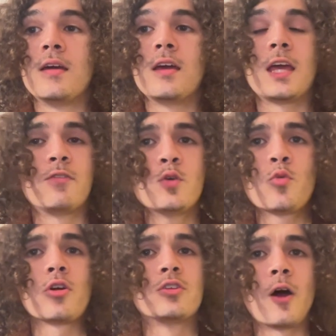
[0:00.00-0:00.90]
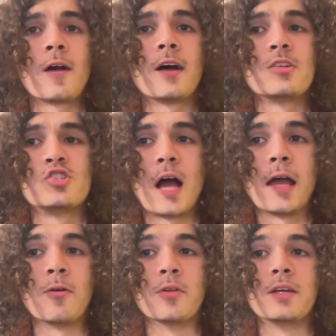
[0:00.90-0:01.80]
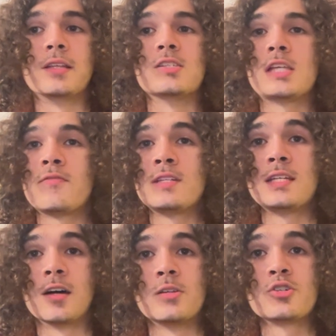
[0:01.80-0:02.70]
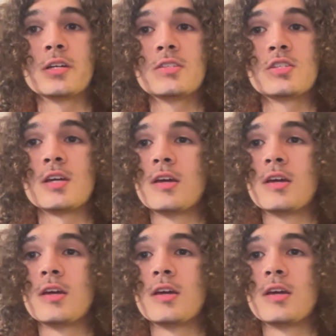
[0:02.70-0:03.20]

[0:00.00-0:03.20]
If you were a Darkhad child in the 1700s,